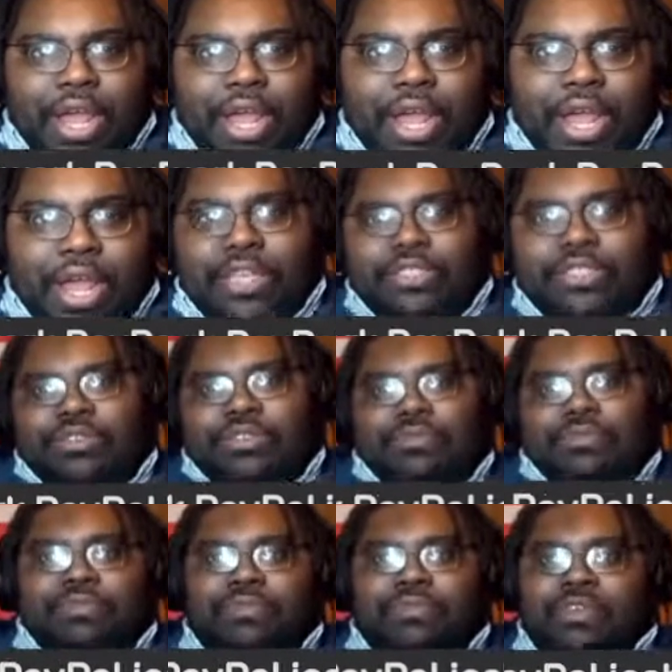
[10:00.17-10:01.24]
case.
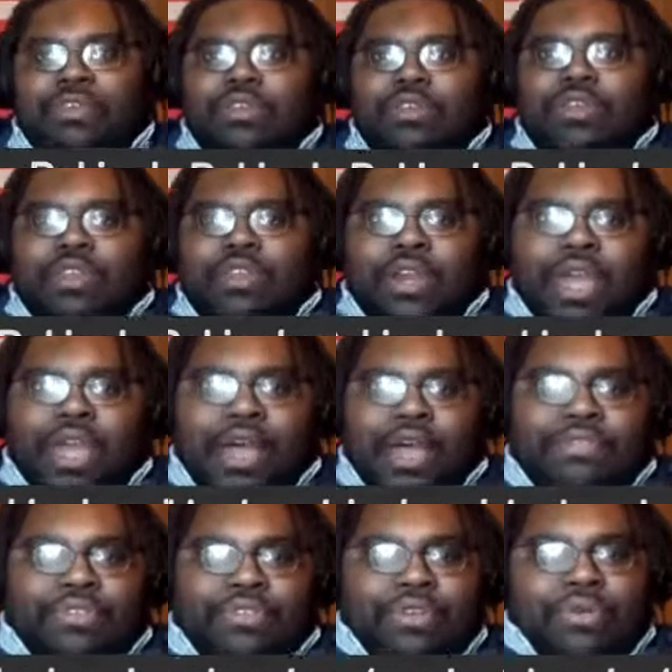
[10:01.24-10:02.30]
Now,
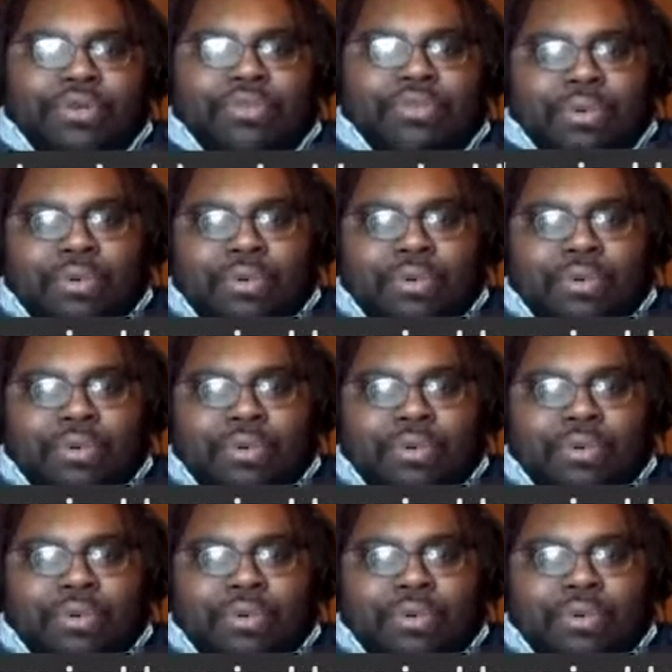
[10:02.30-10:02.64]
if you don't know